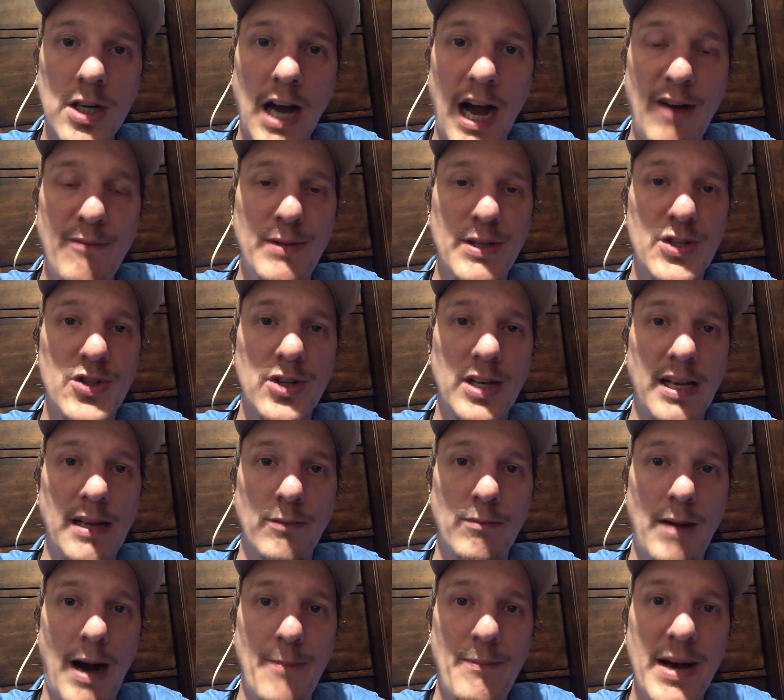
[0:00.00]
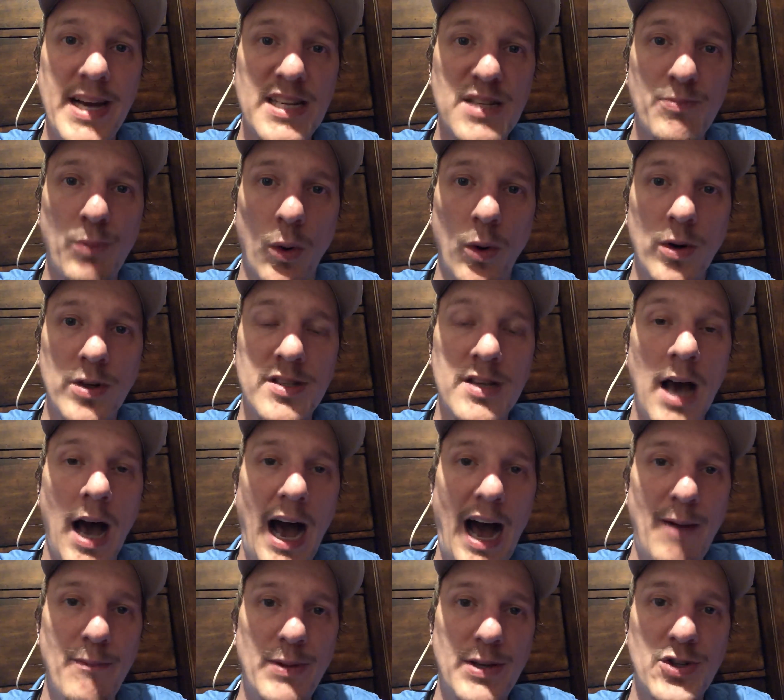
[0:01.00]
I've been treating my baseboards.
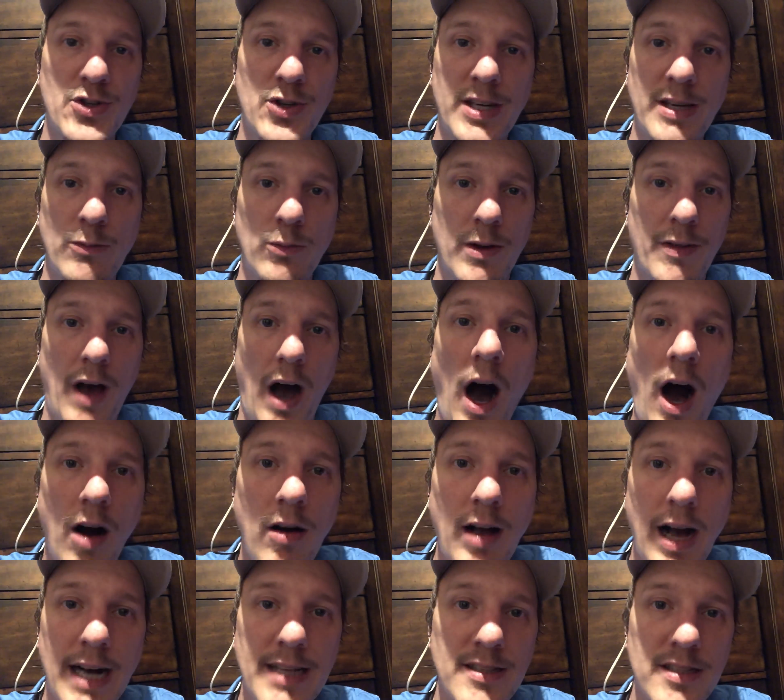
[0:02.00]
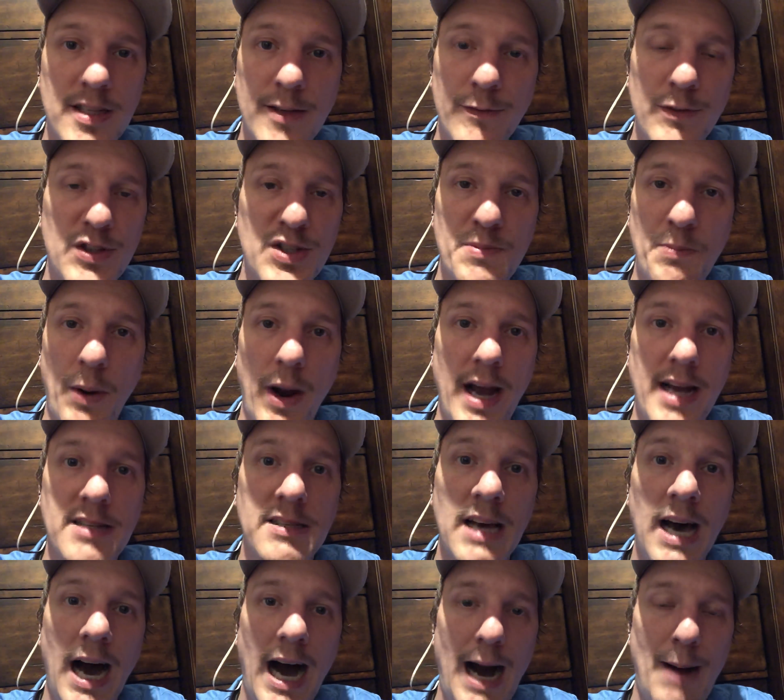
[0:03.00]
I've been treating with all kinds of different
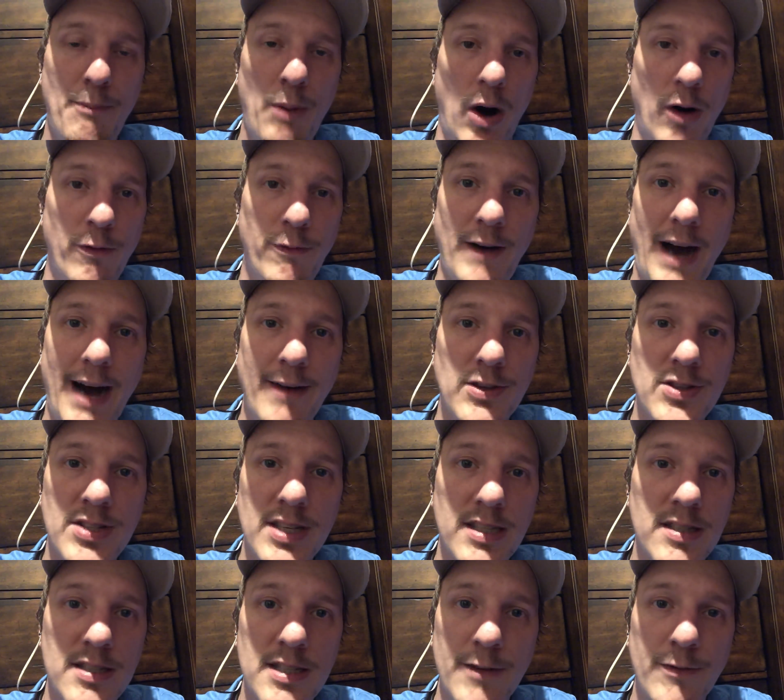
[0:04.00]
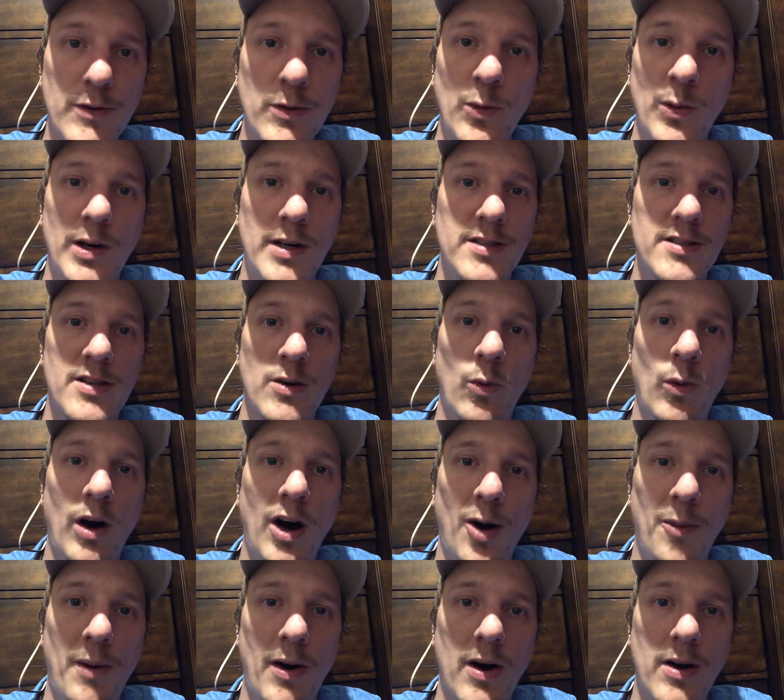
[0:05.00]
sprays. I bought five or six different ones at
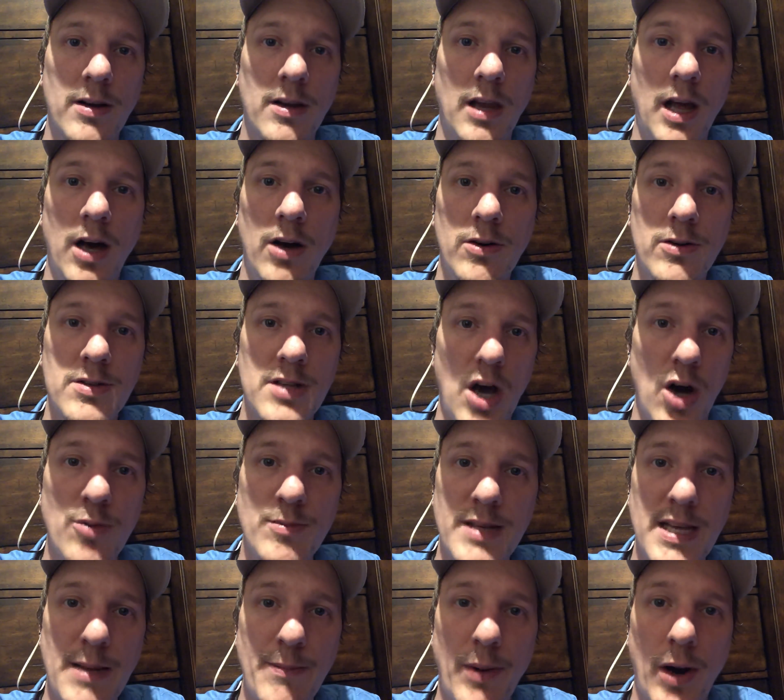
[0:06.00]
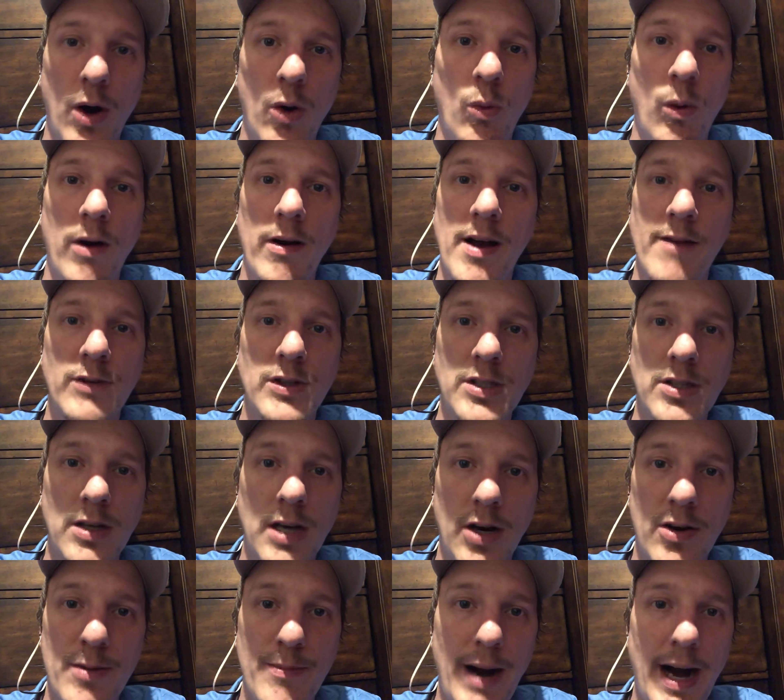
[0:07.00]
Walmart, Lowe's, Home Depot, wherever you
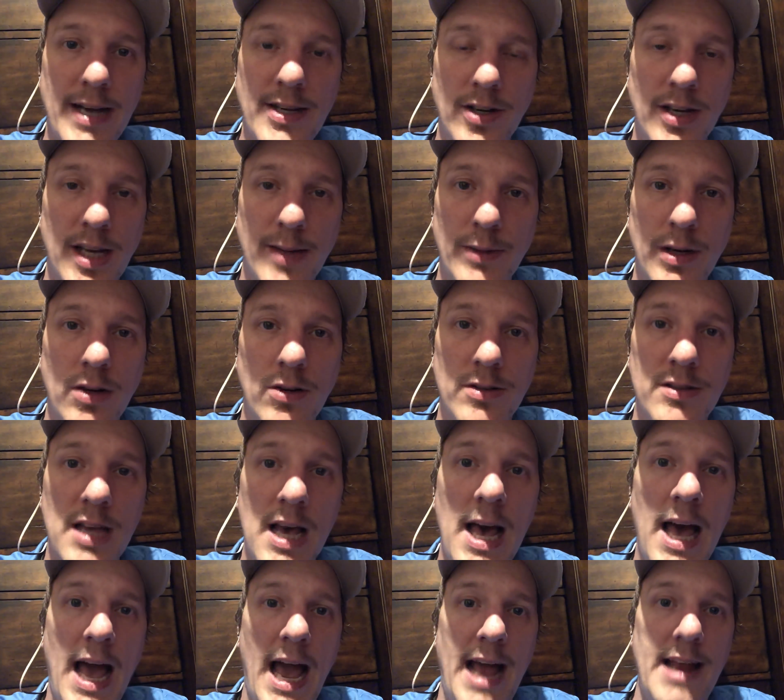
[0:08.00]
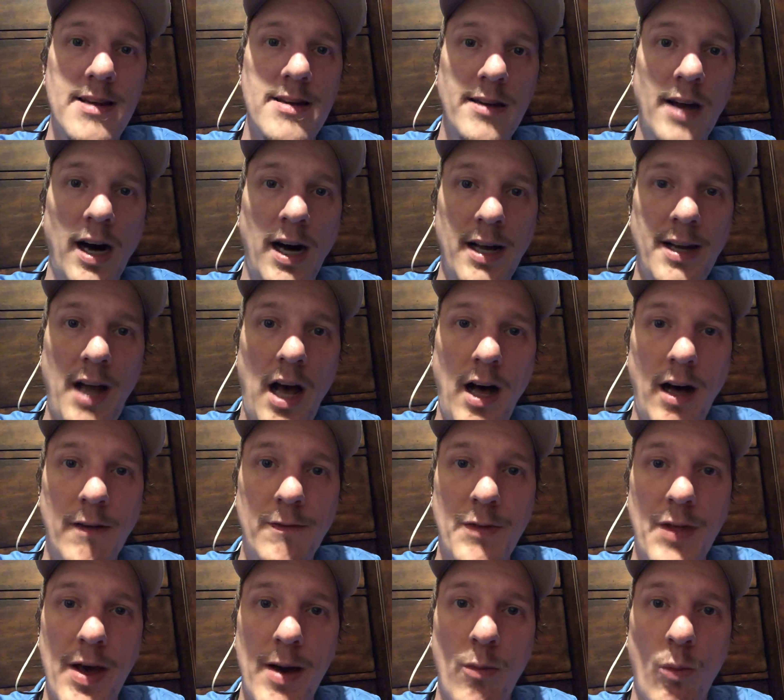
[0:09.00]
go to buy your chemicals, and none
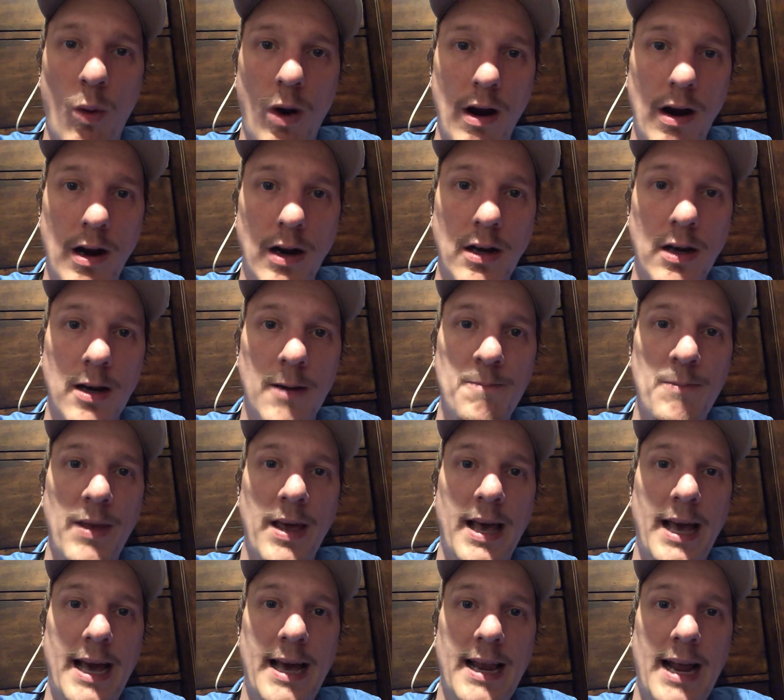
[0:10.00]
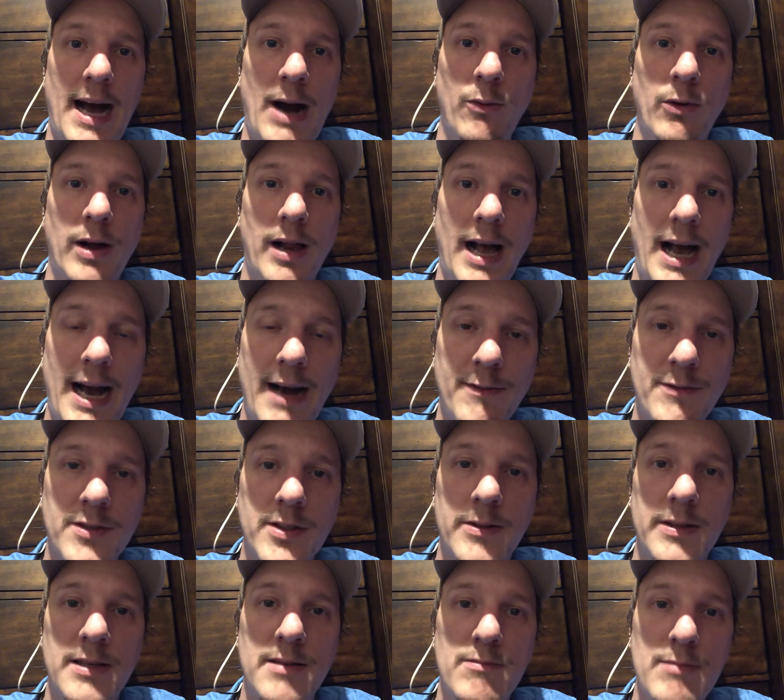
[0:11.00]
of them work. And I will have
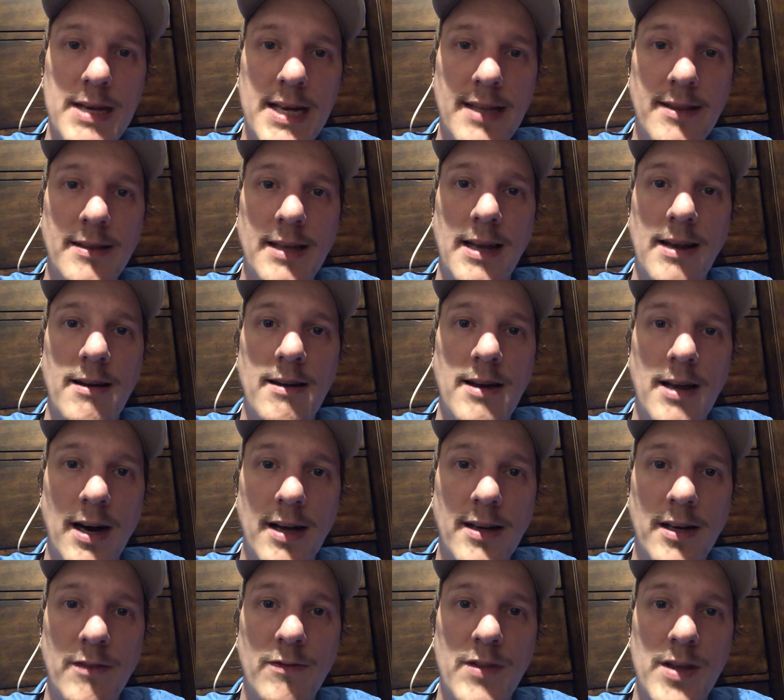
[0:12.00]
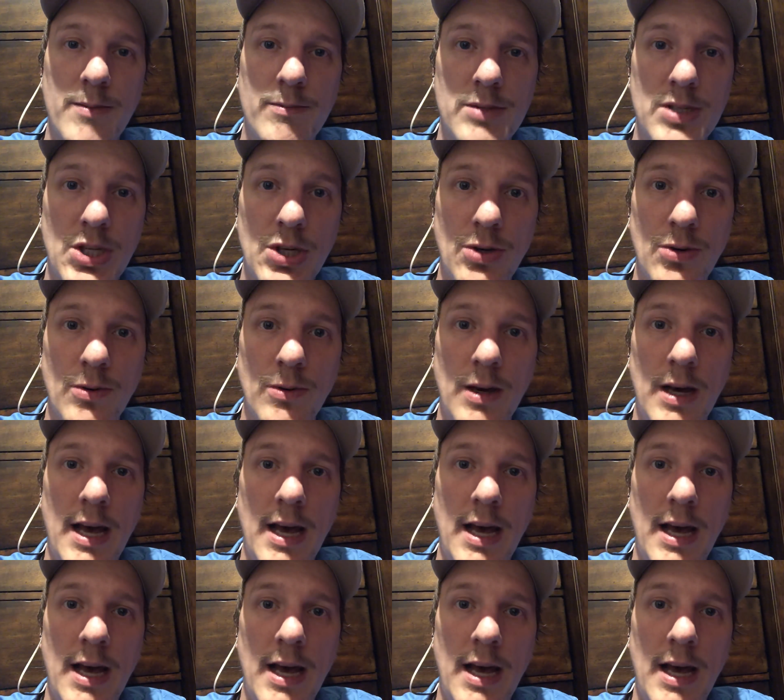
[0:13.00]
to admit that none of them do.